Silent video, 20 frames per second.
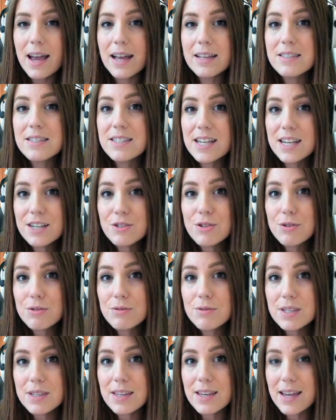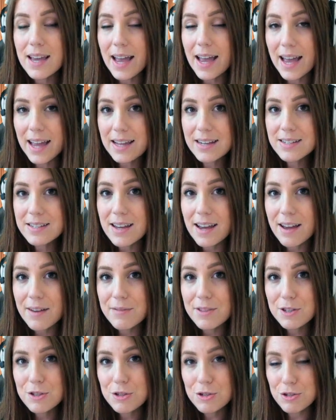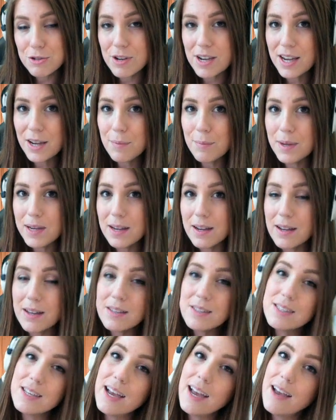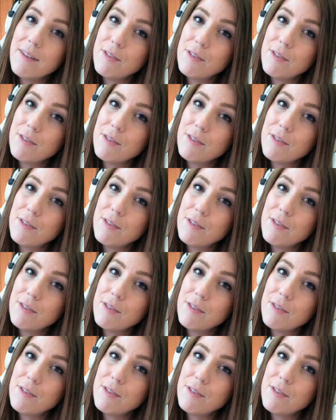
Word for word: And stay tuned to the end of the stream because I